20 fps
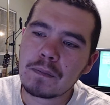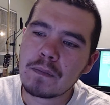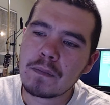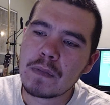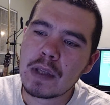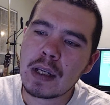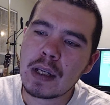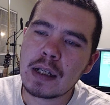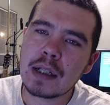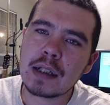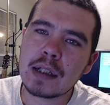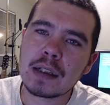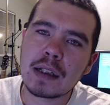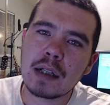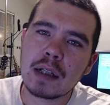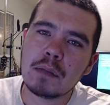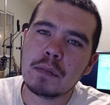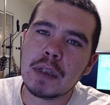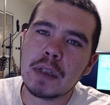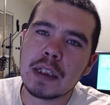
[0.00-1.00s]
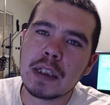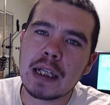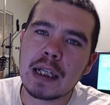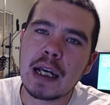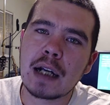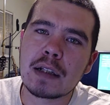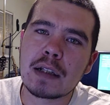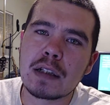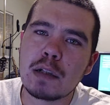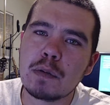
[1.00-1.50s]
and then come Monday,
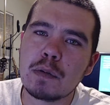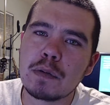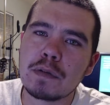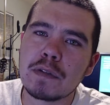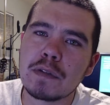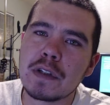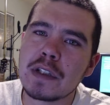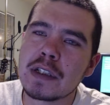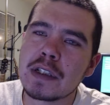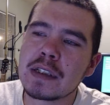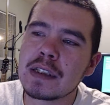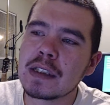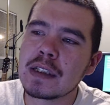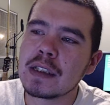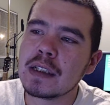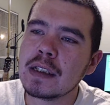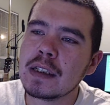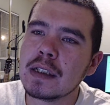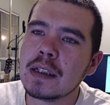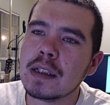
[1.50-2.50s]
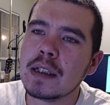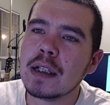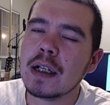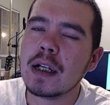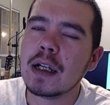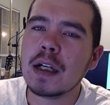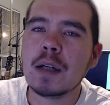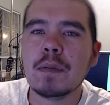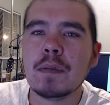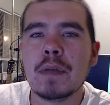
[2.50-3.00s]
October 1st,
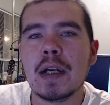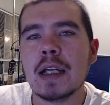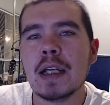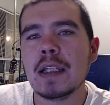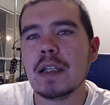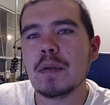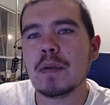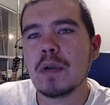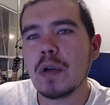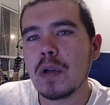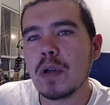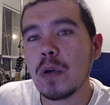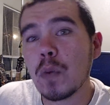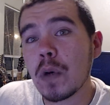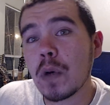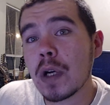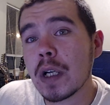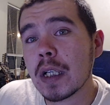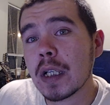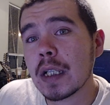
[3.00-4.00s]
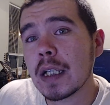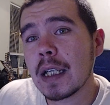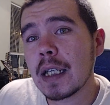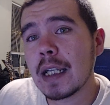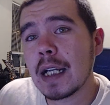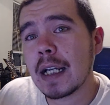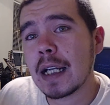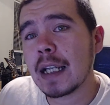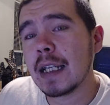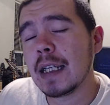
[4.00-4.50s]
I ended up going to work, and
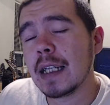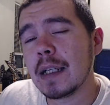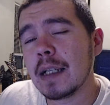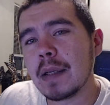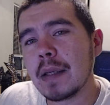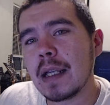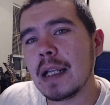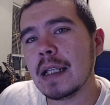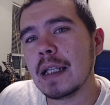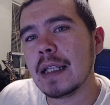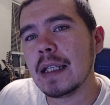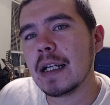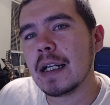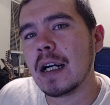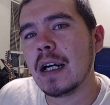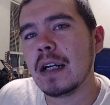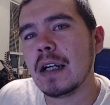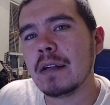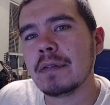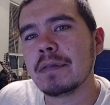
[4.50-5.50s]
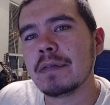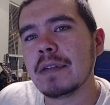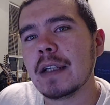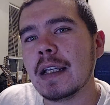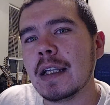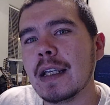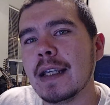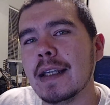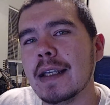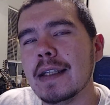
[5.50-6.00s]
I ended up getting laid off,
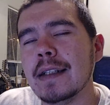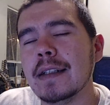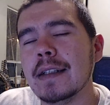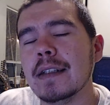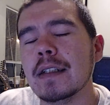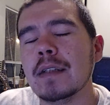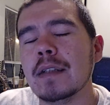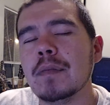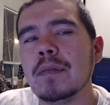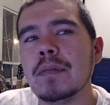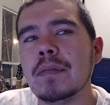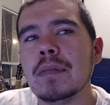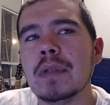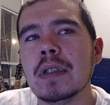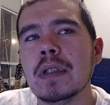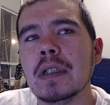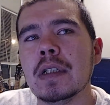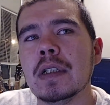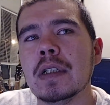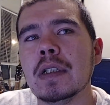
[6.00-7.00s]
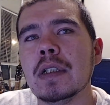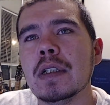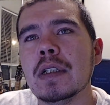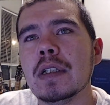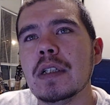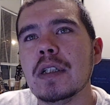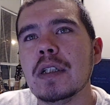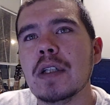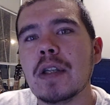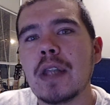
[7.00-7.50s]
and
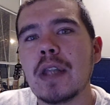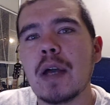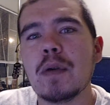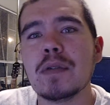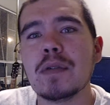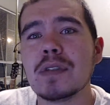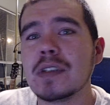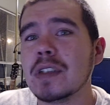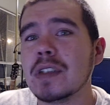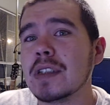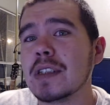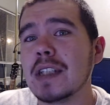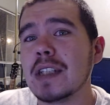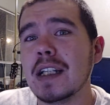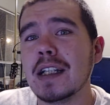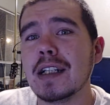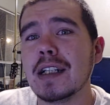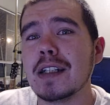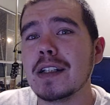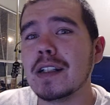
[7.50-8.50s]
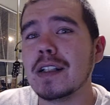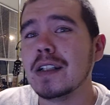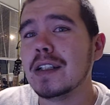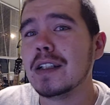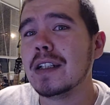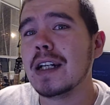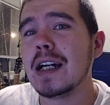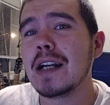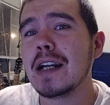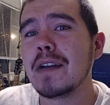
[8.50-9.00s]
that was just like
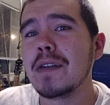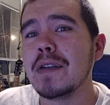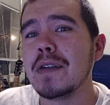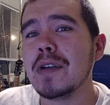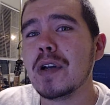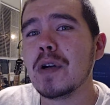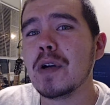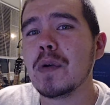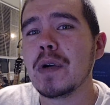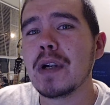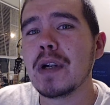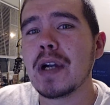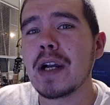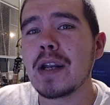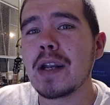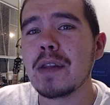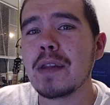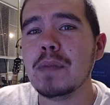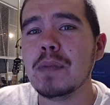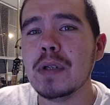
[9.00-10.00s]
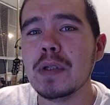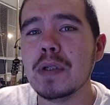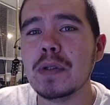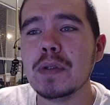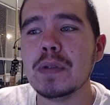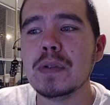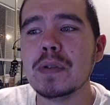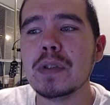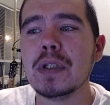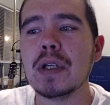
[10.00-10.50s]
out of the nowhere, out of the
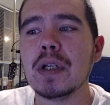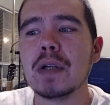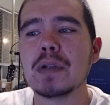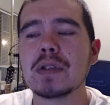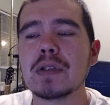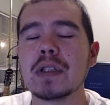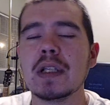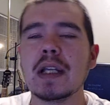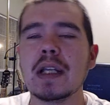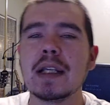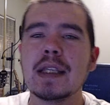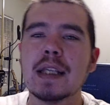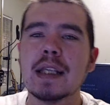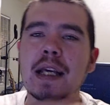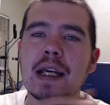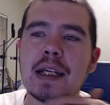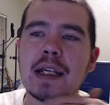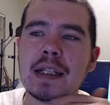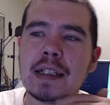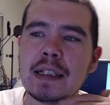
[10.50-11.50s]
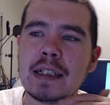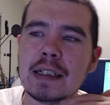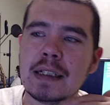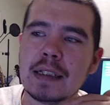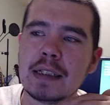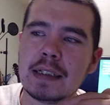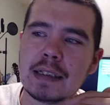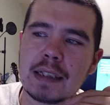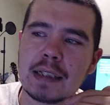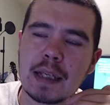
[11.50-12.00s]
blue, shit like that,
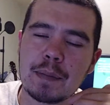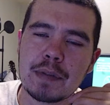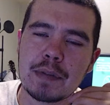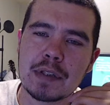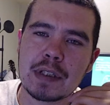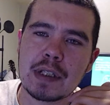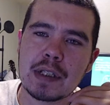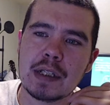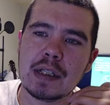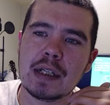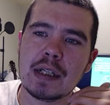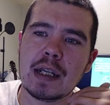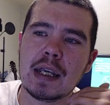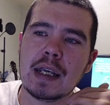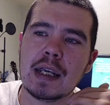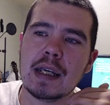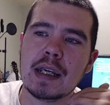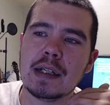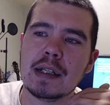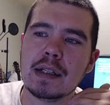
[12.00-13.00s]
type of shit. And